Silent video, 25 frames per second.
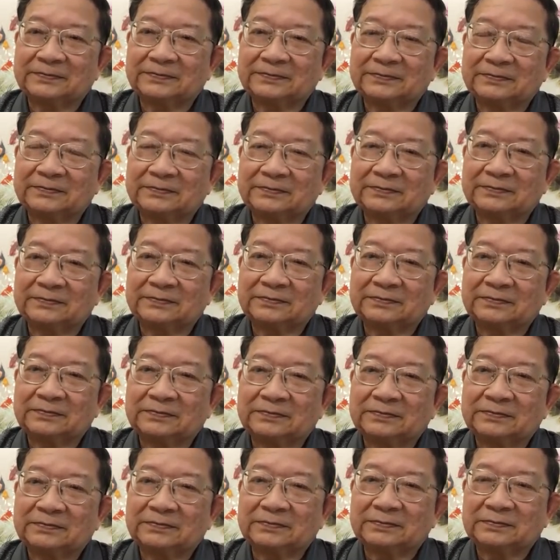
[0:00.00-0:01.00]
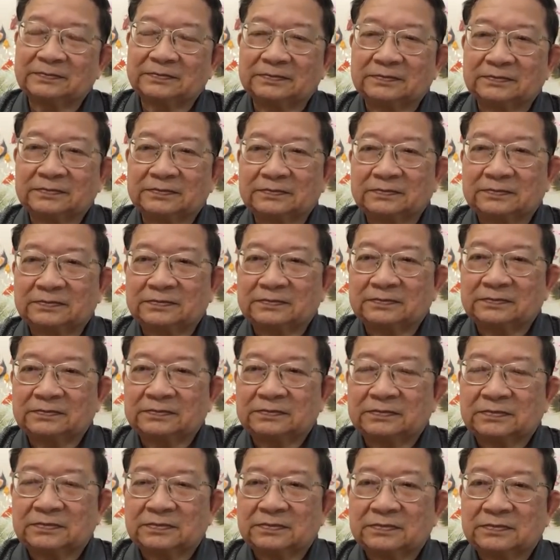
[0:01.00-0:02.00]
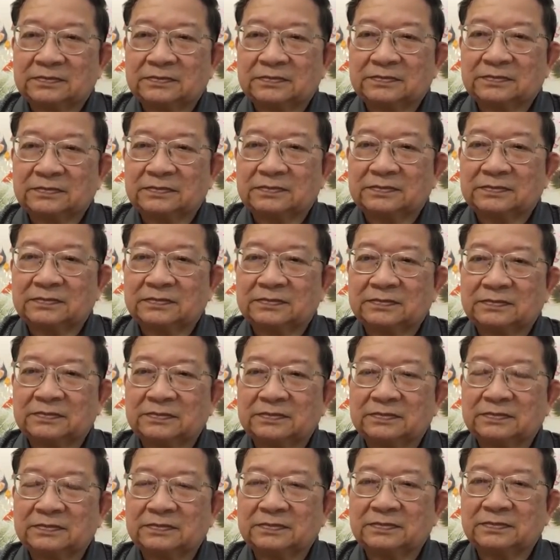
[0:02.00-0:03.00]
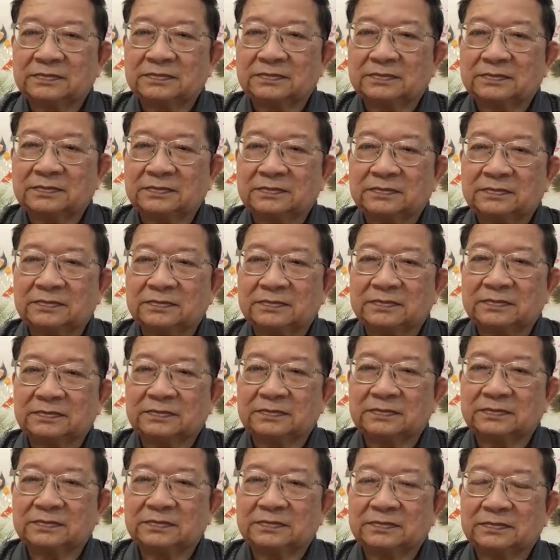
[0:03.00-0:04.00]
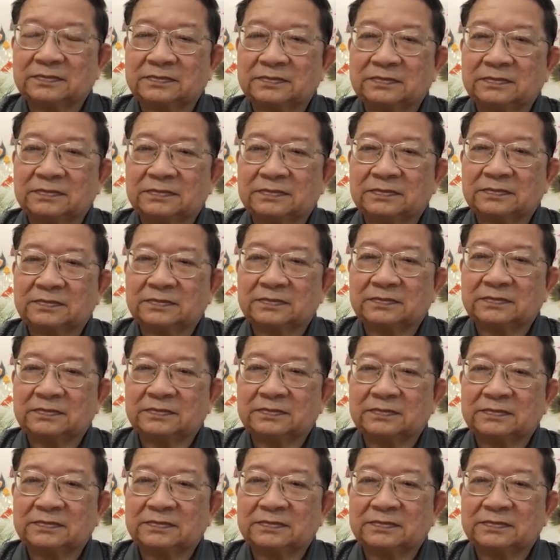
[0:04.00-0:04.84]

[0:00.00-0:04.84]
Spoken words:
(not speaking)